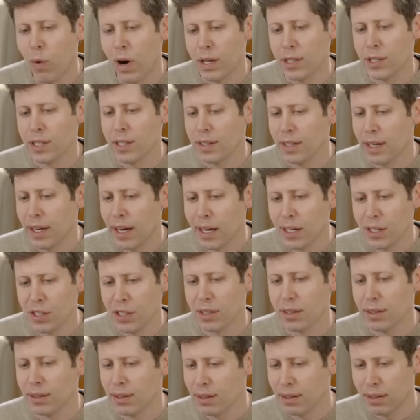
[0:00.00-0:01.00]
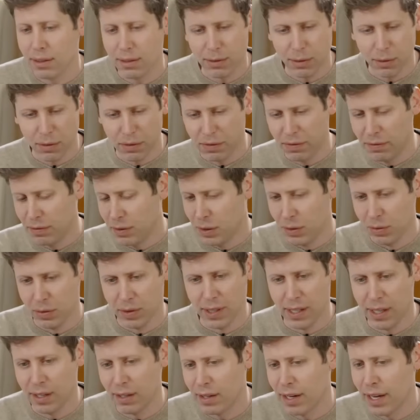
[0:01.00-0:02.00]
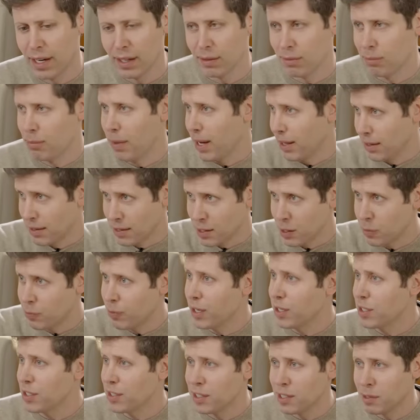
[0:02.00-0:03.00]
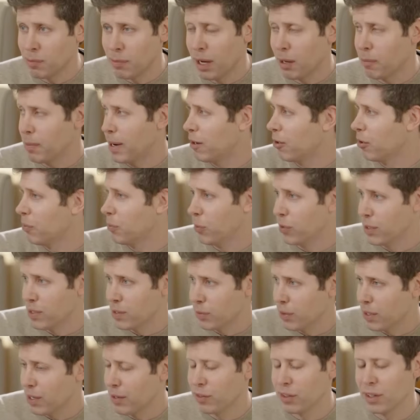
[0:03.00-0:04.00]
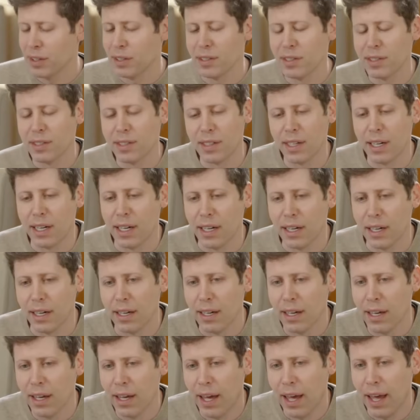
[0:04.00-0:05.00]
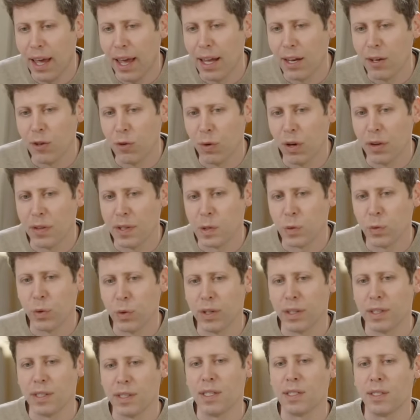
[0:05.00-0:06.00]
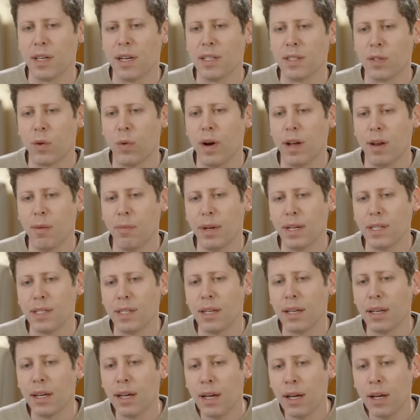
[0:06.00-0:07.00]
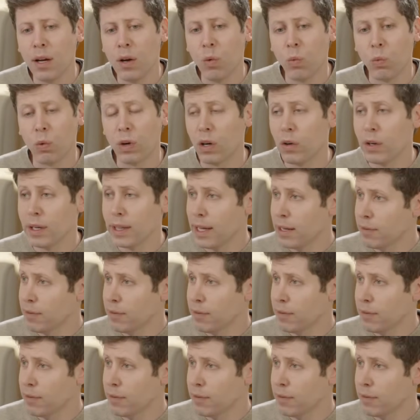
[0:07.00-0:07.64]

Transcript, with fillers: Watching the agent sort of use the internet, make these spreadsheets, make PowerPoints, whatever else, uh, and do all this work is, is quite amazing. We're going